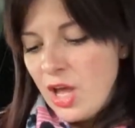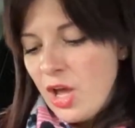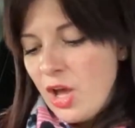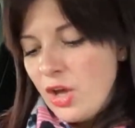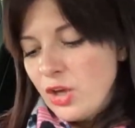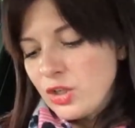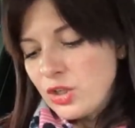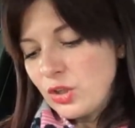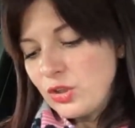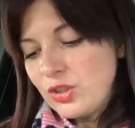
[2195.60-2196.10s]

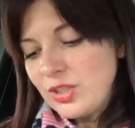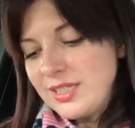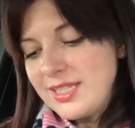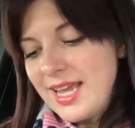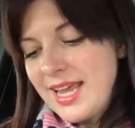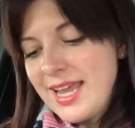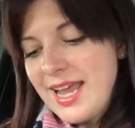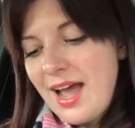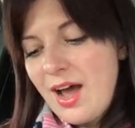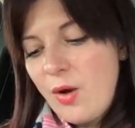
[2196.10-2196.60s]
So
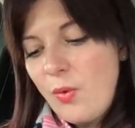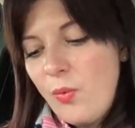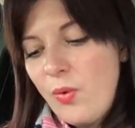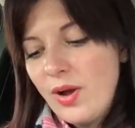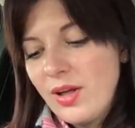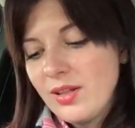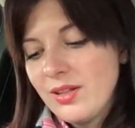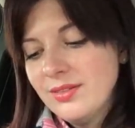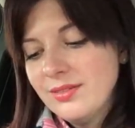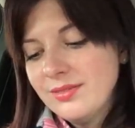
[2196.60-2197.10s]
today I
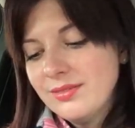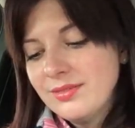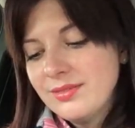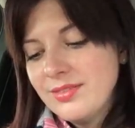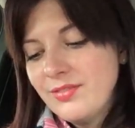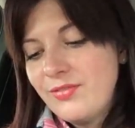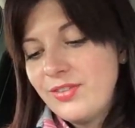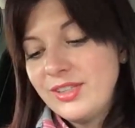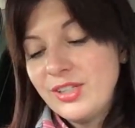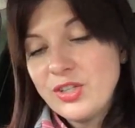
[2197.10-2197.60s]
will
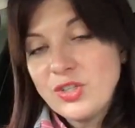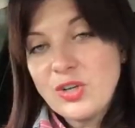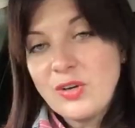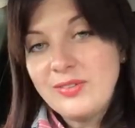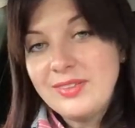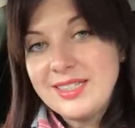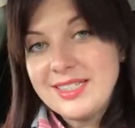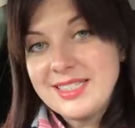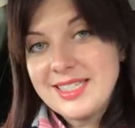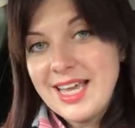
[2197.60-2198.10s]
finish off
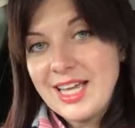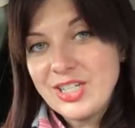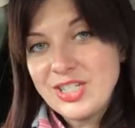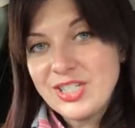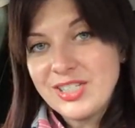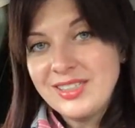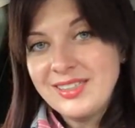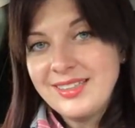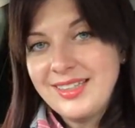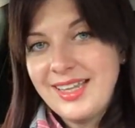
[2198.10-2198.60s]
this
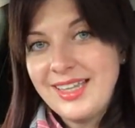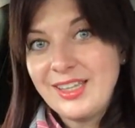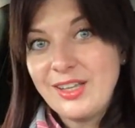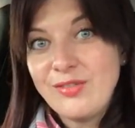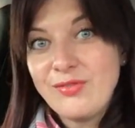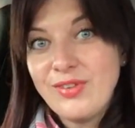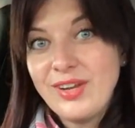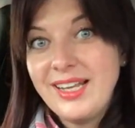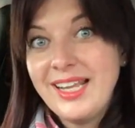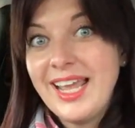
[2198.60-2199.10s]
session in a
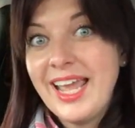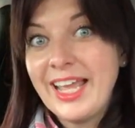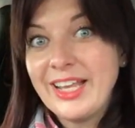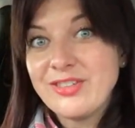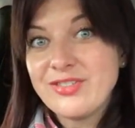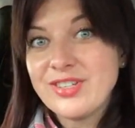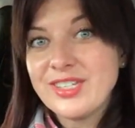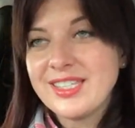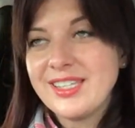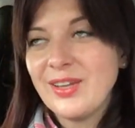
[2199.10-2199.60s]
really
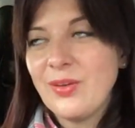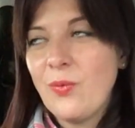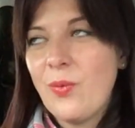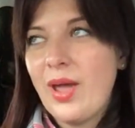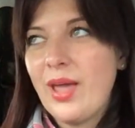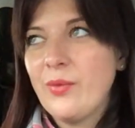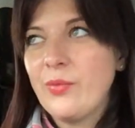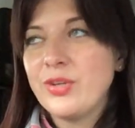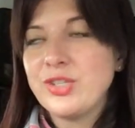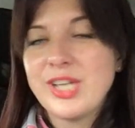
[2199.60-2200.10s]
interesting
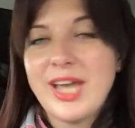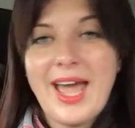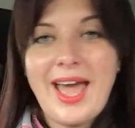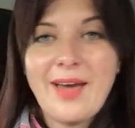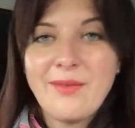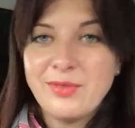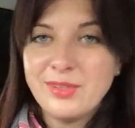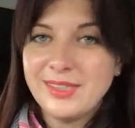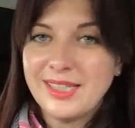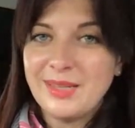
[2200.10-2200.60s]
way, which I
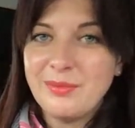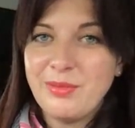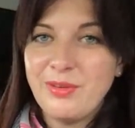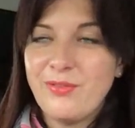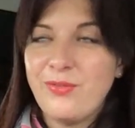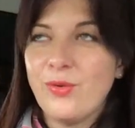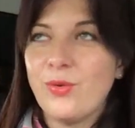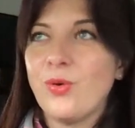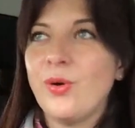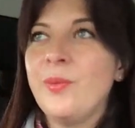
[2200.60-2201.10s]
haven't done
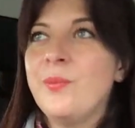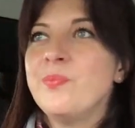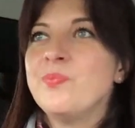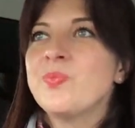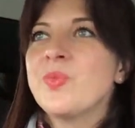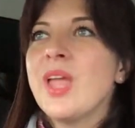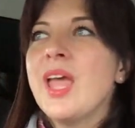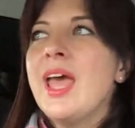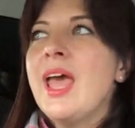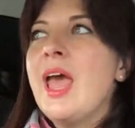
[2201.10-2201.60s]
before.
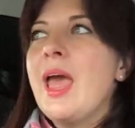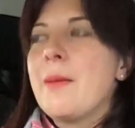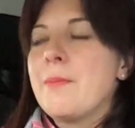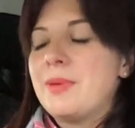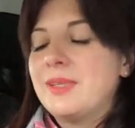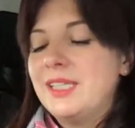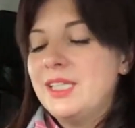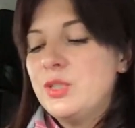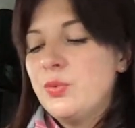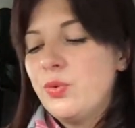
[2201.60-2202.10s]

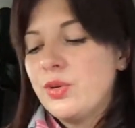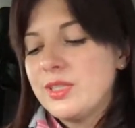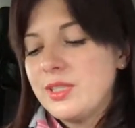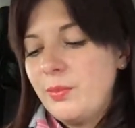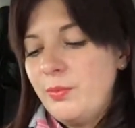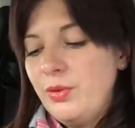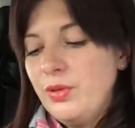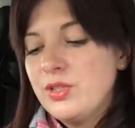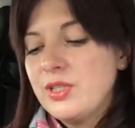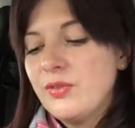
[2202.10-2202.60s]
But this was a
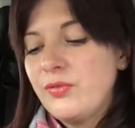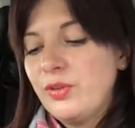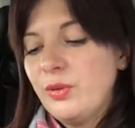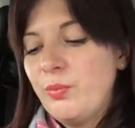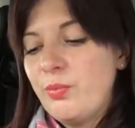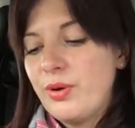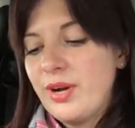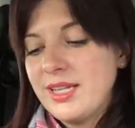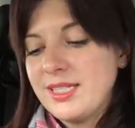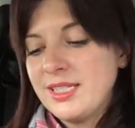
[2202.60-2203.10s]
beautiful
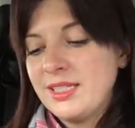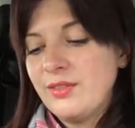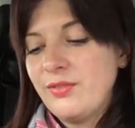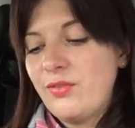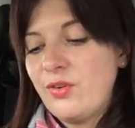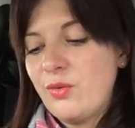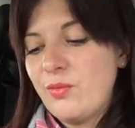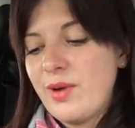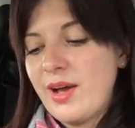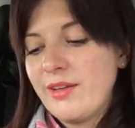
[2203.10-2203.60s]
present
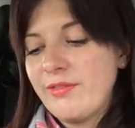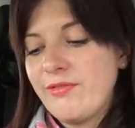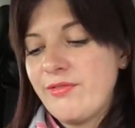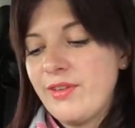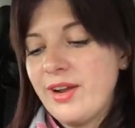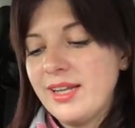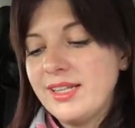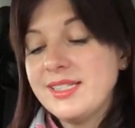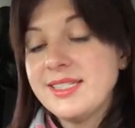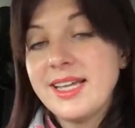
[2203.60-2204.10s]
from my
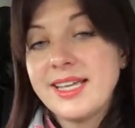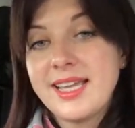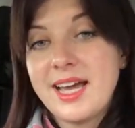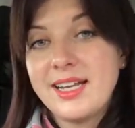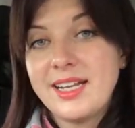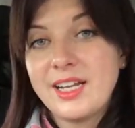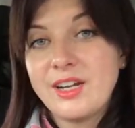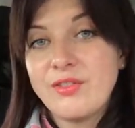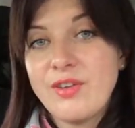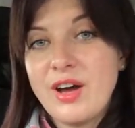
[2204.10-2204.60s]
friend
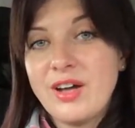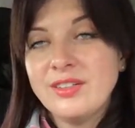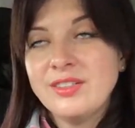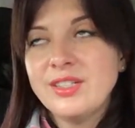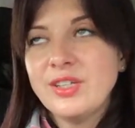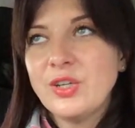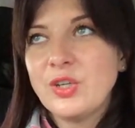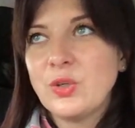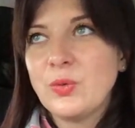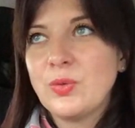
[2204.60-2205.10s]
Diana Grant,
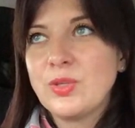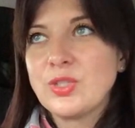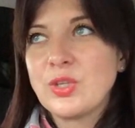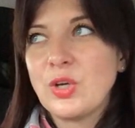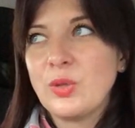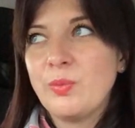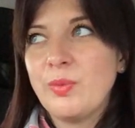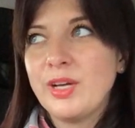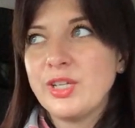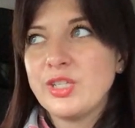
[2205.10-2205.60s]
who was
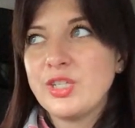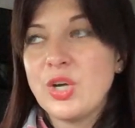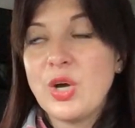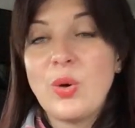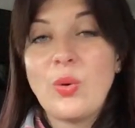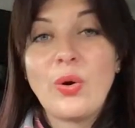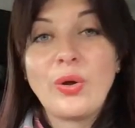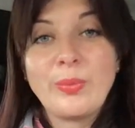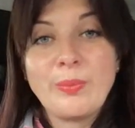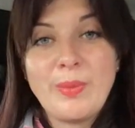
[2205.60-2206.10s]
on my show
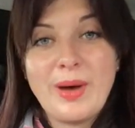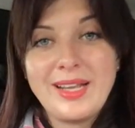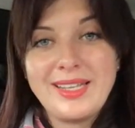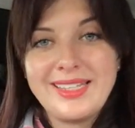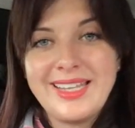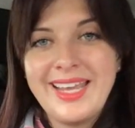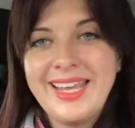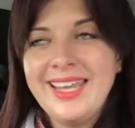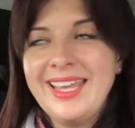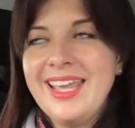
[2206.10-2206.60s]
on
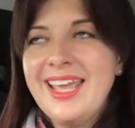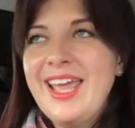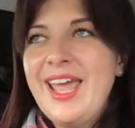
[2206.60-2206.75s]
Monday.